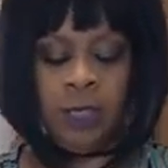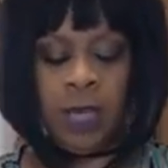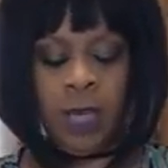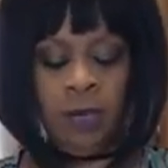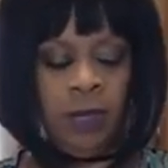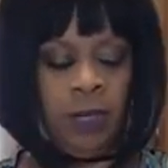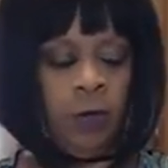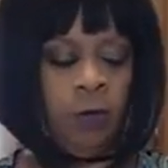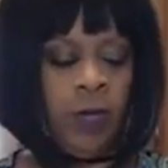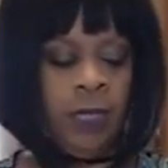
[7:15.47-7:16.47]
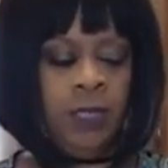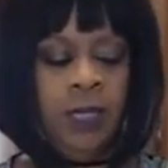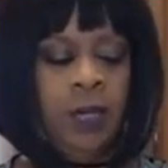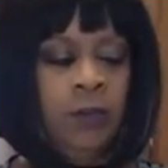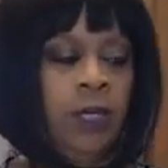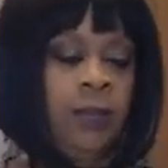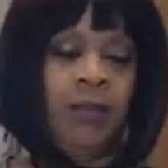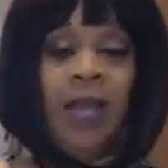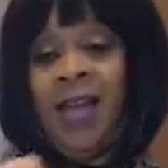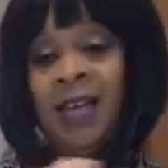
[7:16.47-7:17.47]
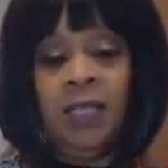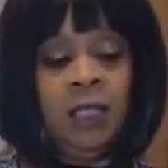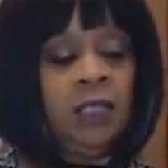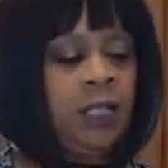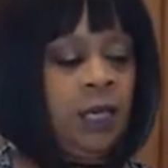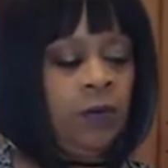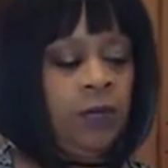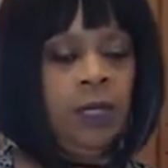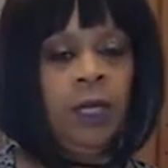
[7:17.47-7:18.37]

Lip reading: tolerate a whole lot of dairy. I can eat the dairy.